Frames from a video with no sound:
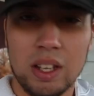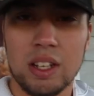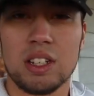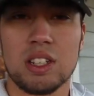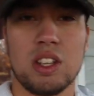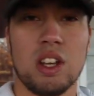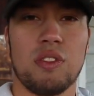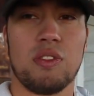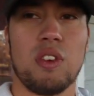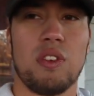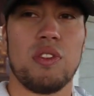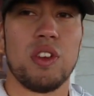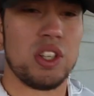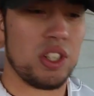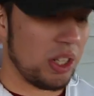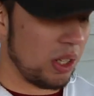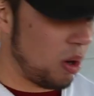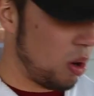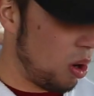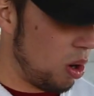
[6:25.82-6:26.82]
It's good for
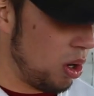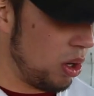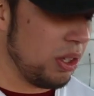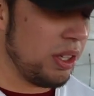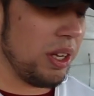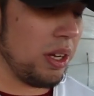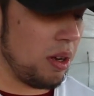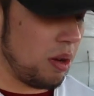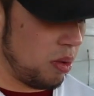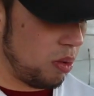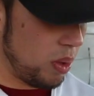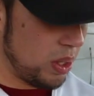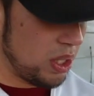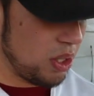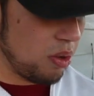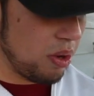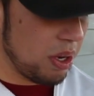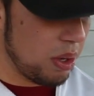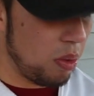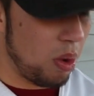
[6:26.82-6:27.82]
fishing cold,
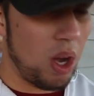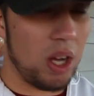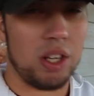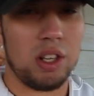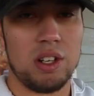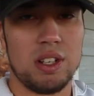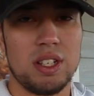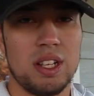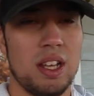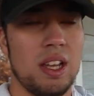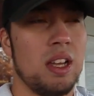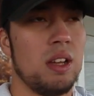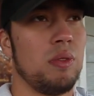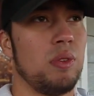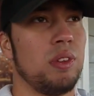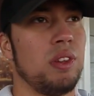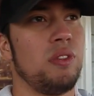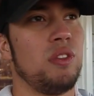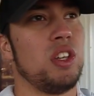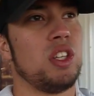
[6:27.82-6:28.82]
wintry waters
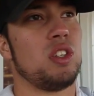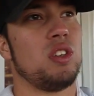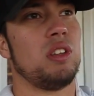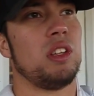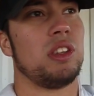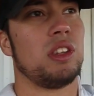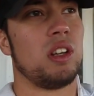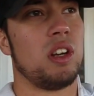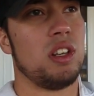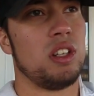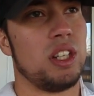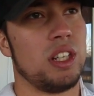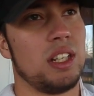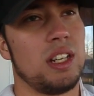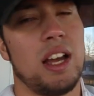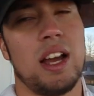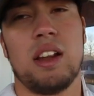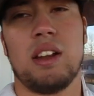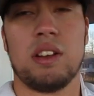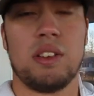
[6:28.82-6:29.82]
when the fish are lethargic,
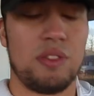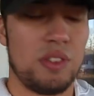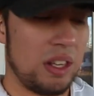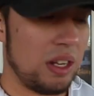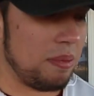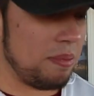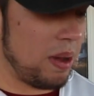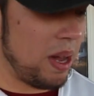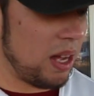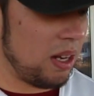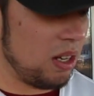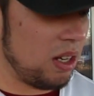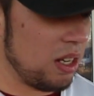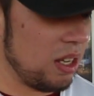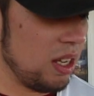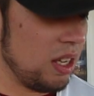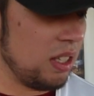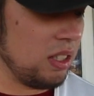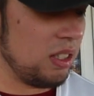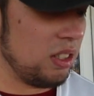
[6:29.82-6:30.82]
not on a feeding pattern.
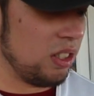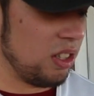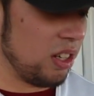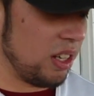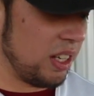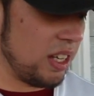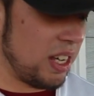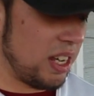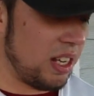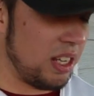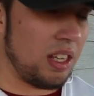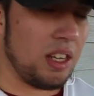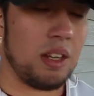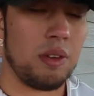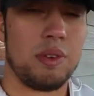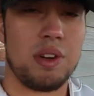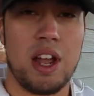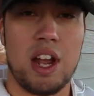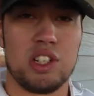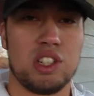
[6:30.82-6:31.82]
You're gonna get a
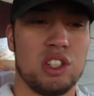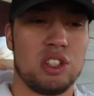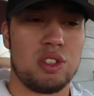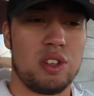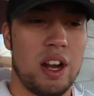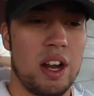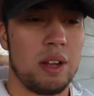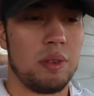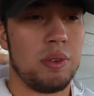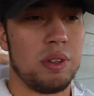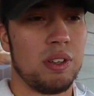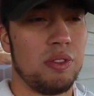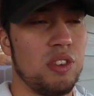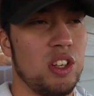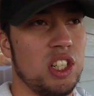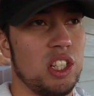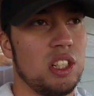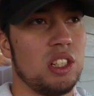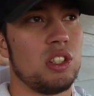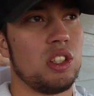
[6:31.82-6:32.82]
reaction strike when you're
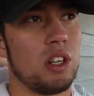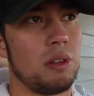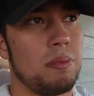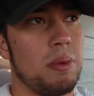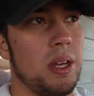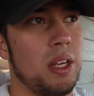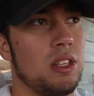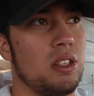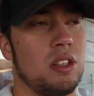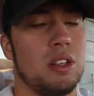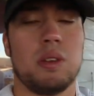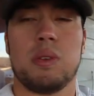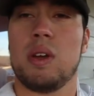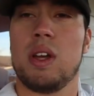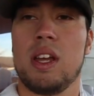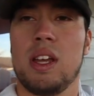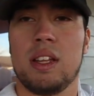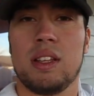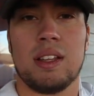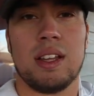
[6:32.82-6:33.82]
fishing a jerkbait, so
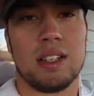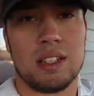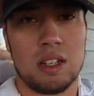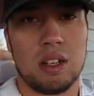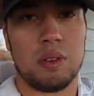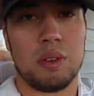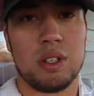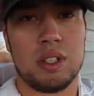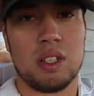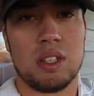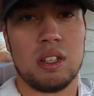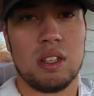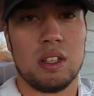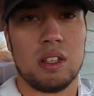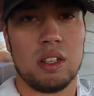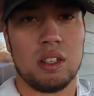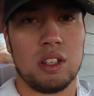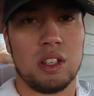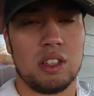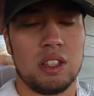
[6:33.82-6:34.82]
that's always
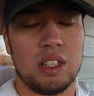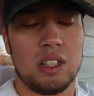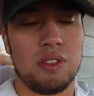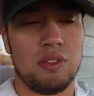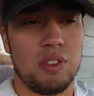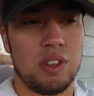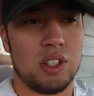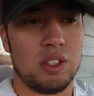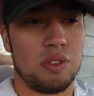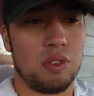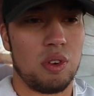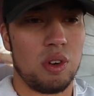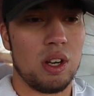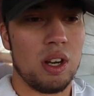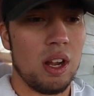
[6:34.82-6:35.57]
a good thing to fish for.